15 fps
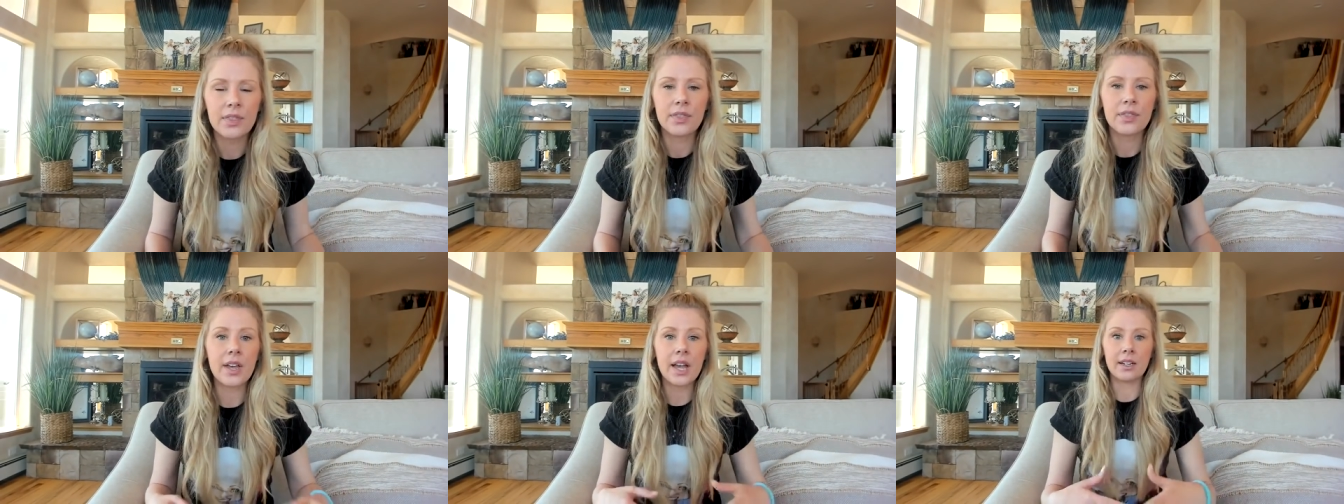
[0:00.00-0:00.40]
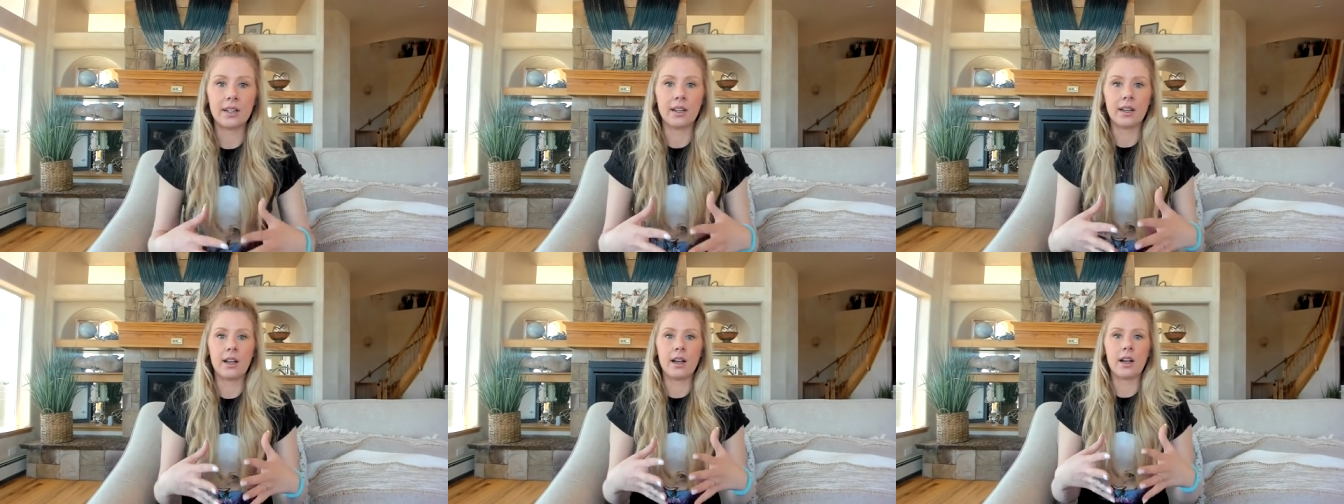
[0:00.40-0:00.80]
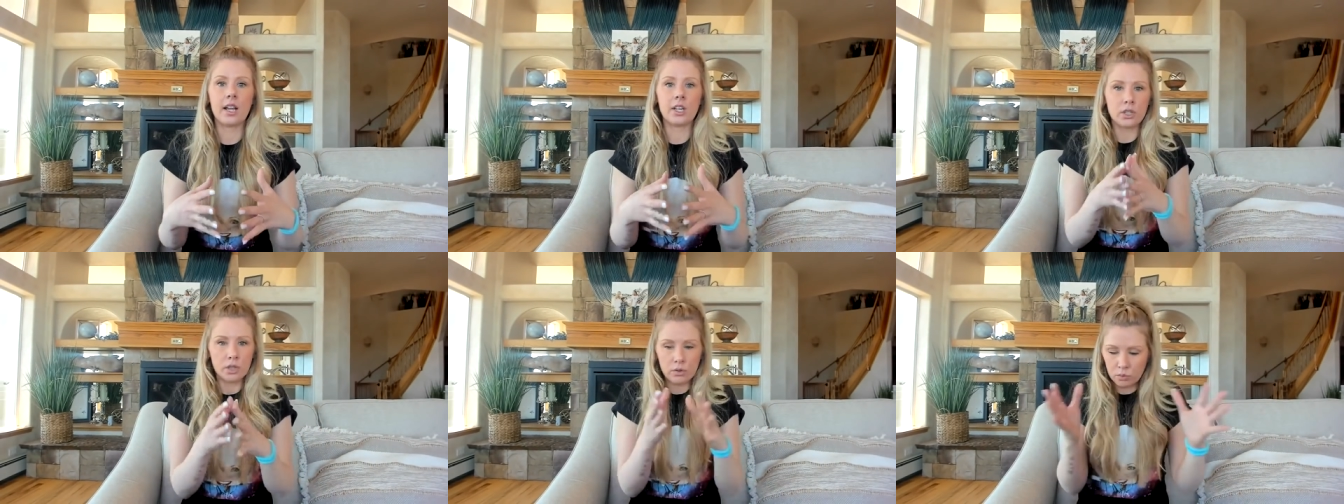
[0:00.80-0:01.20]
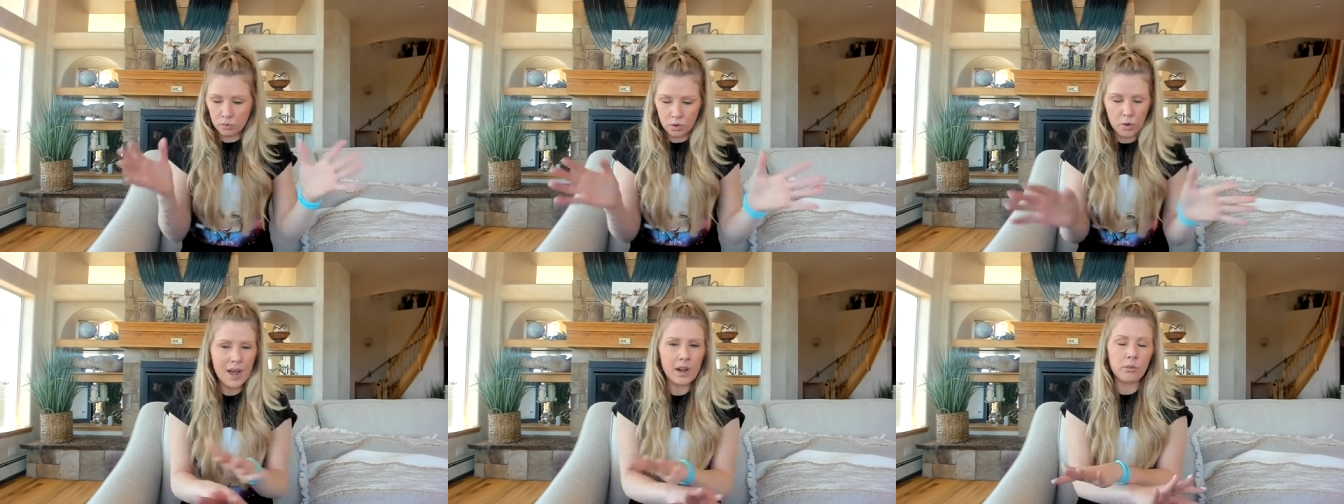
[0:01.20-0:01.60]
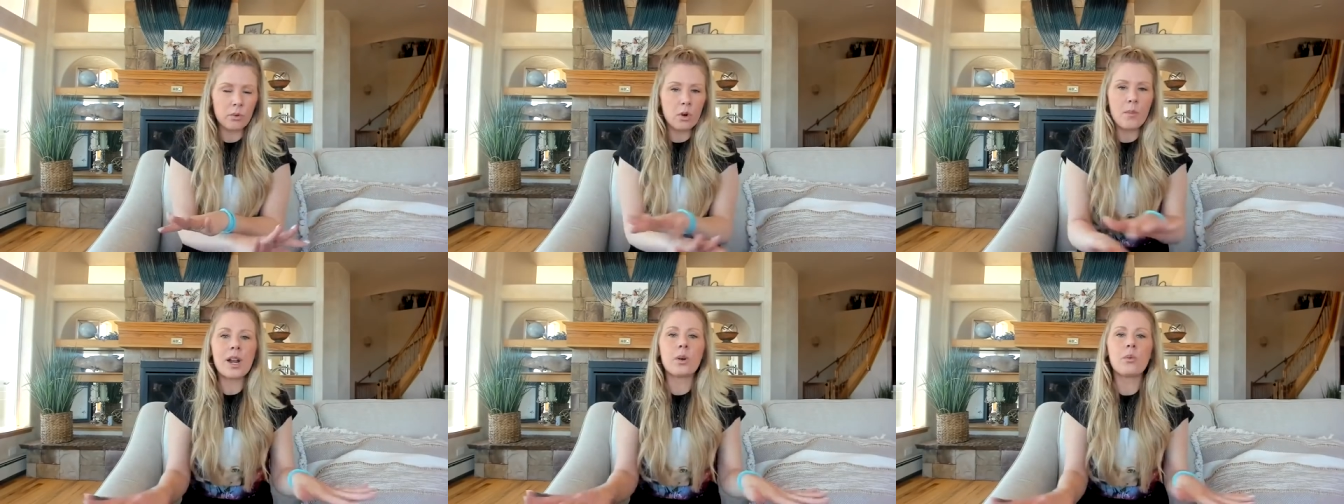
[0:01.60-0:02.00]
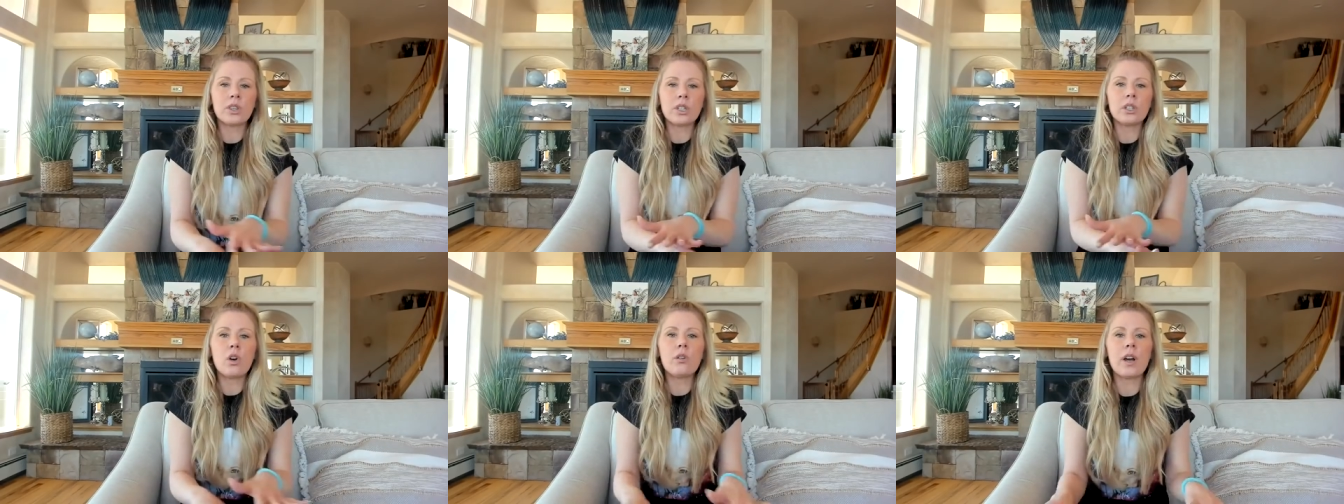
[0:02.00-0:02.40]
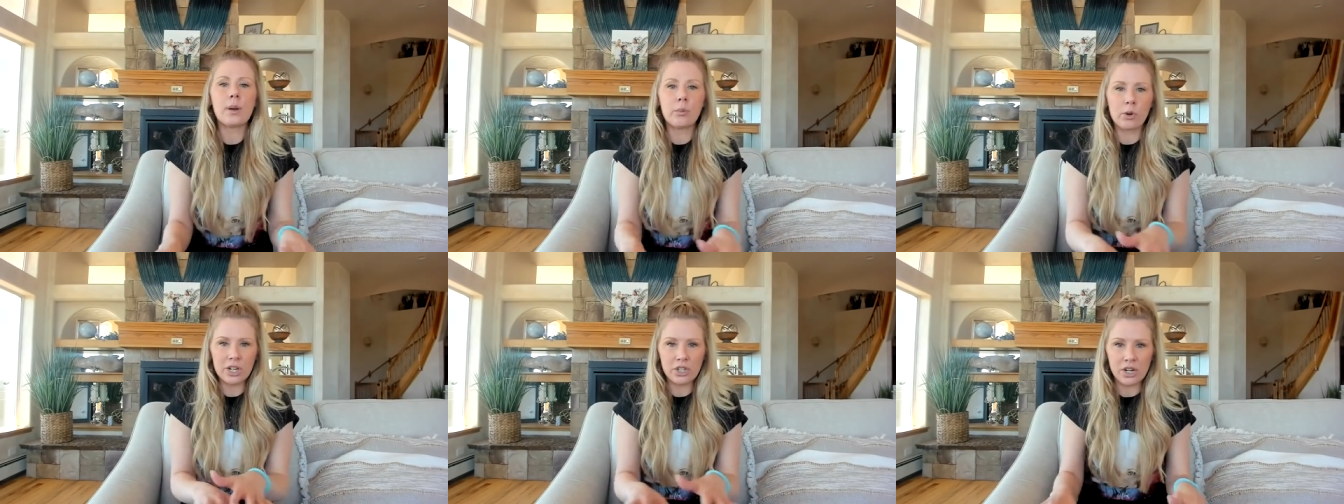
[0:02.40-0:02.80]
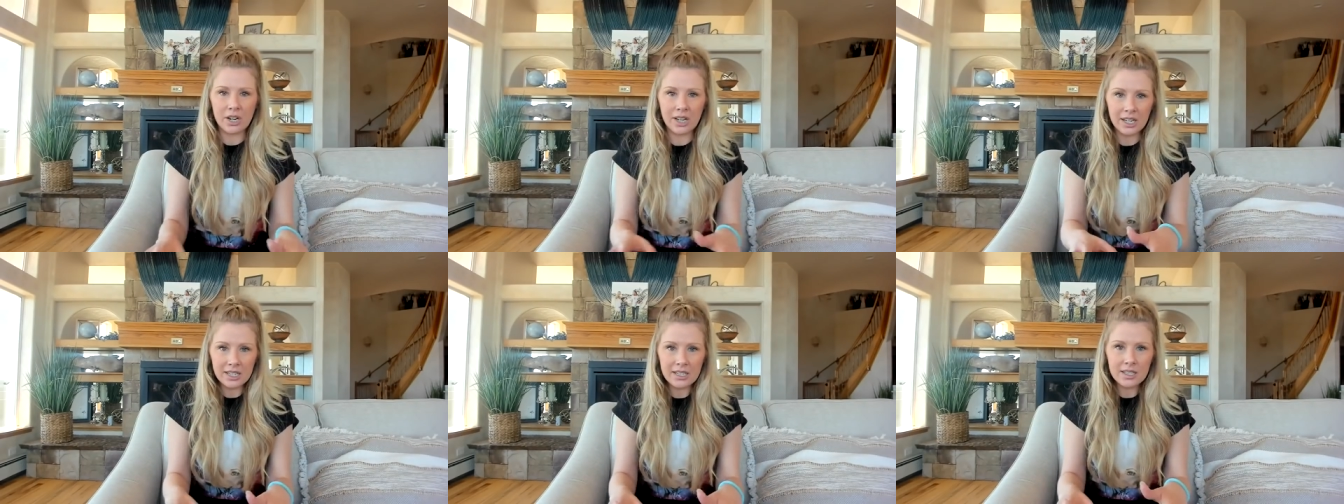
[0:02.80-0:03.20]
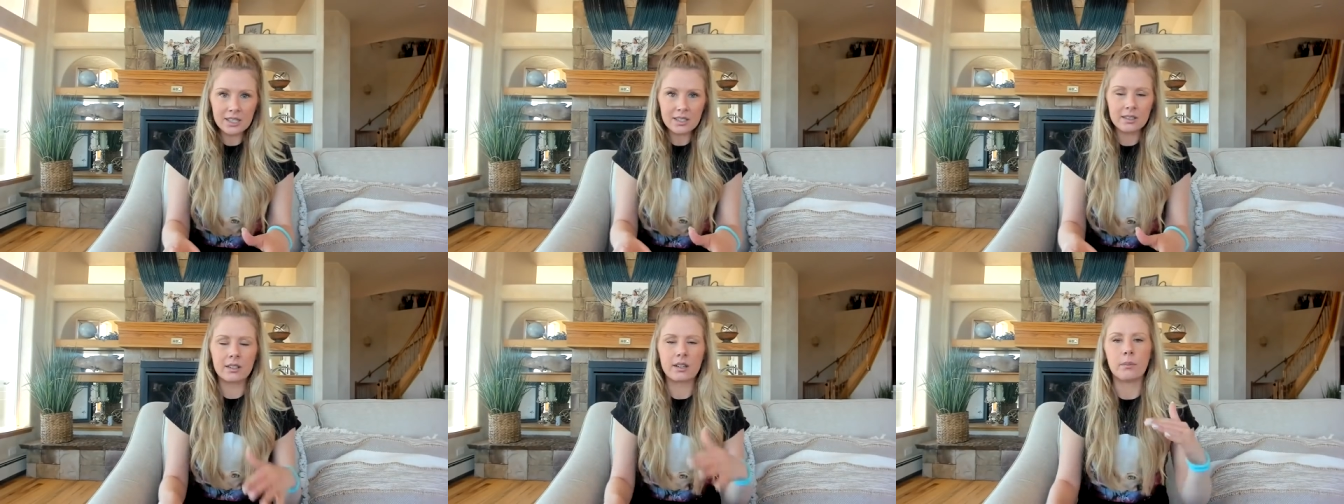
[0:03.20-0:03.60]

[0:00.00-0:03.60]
that is no, ma- no matter what the low vibration is,